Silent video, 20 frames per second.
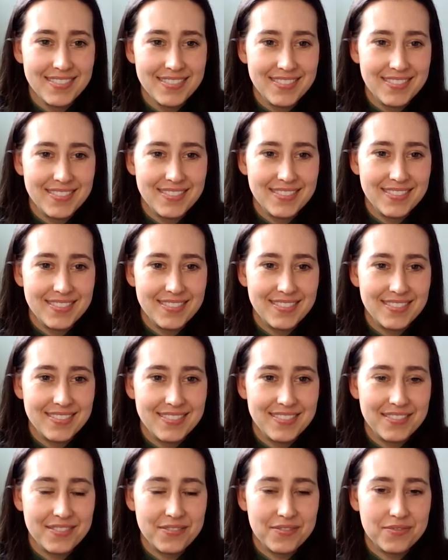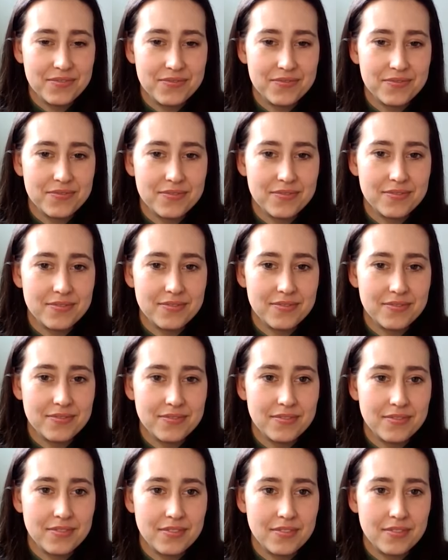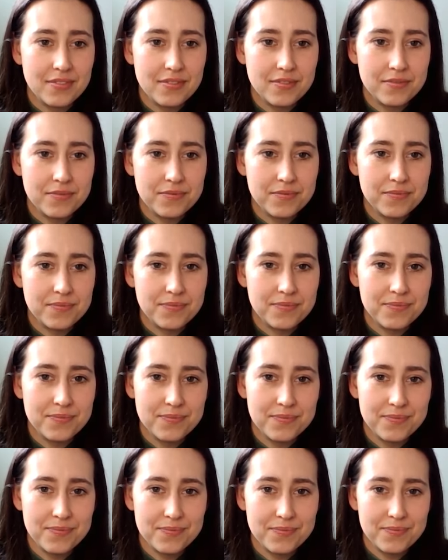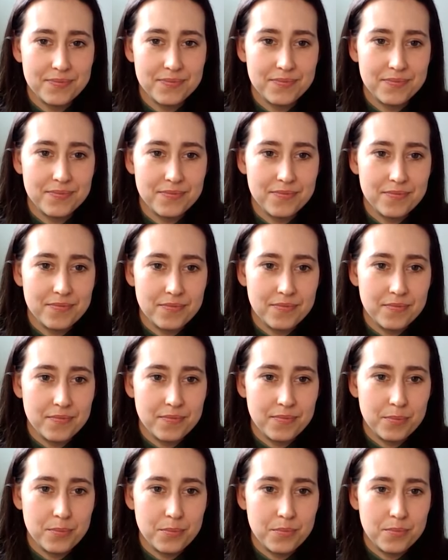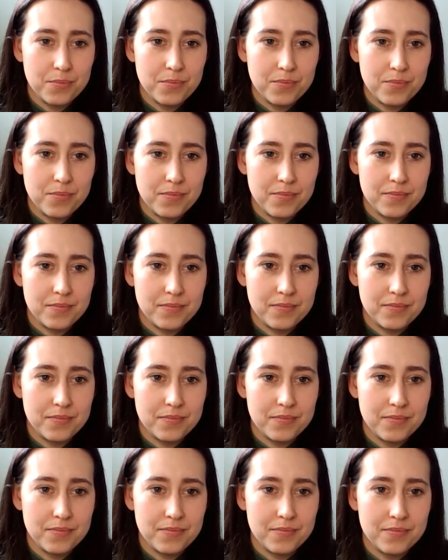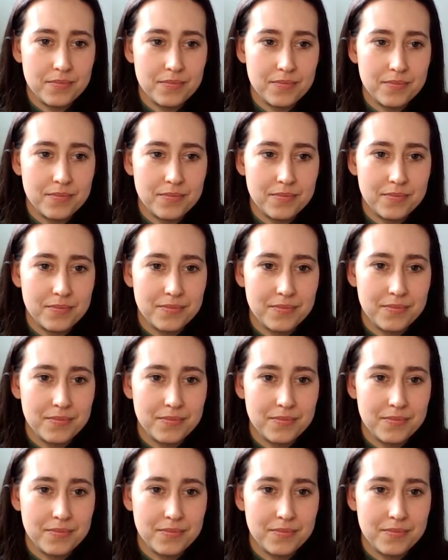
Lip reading: [no speech]